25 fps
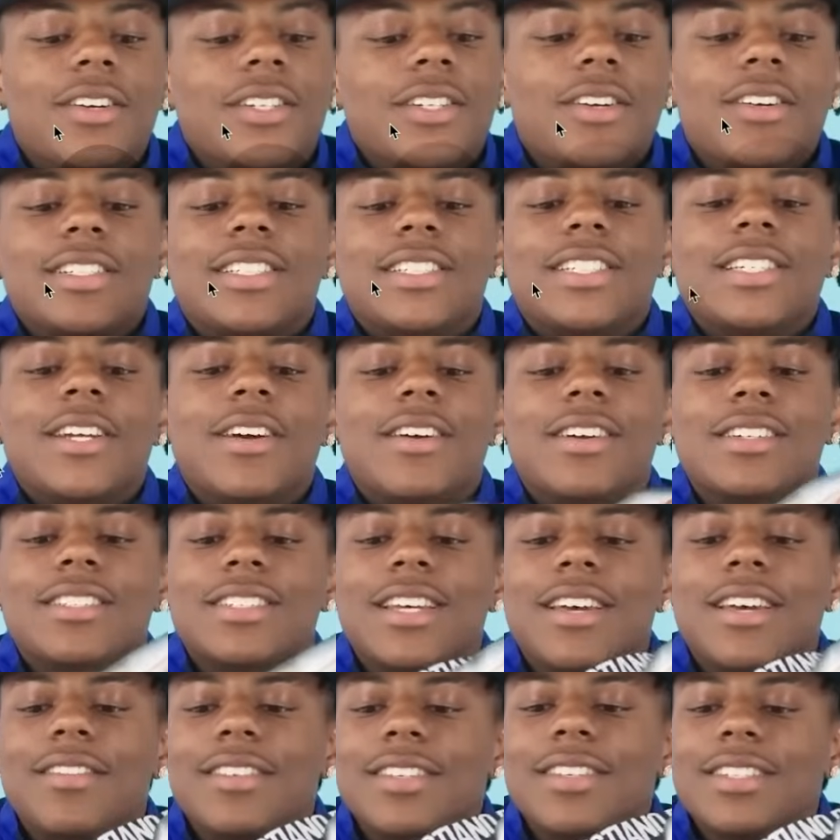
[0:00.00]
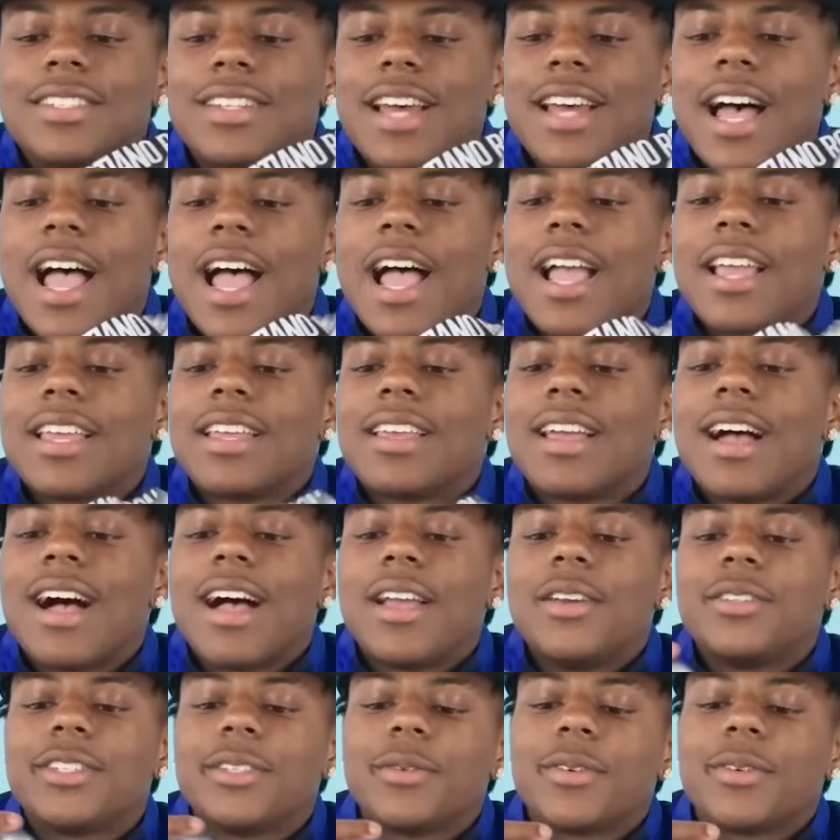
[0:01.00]
These are the C R sevens. I,
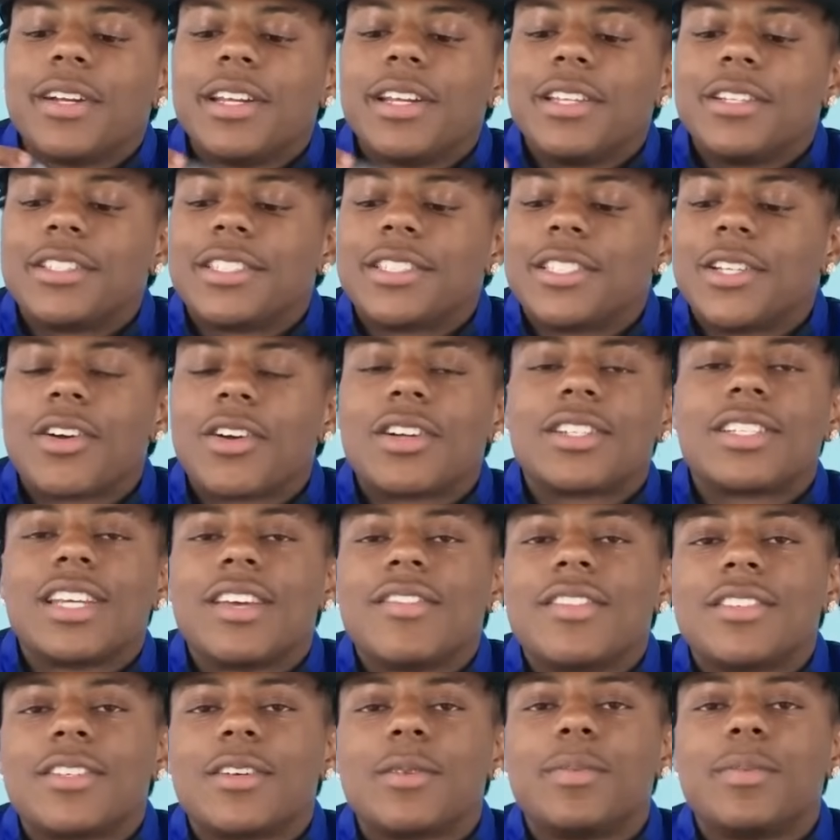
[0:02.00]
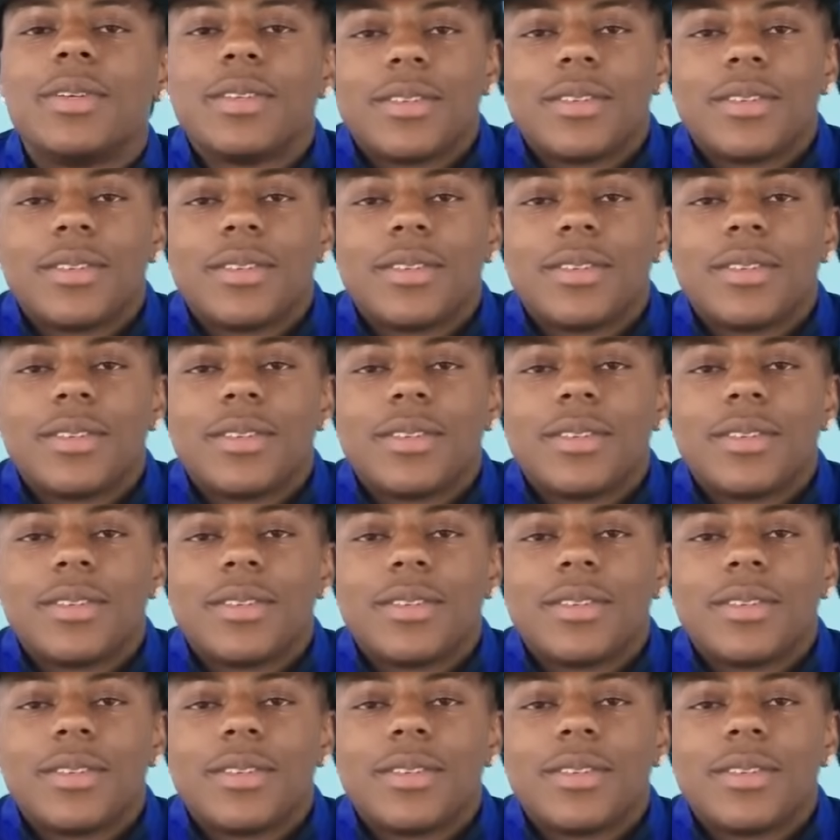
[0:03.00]
I usually wear either C R sevens or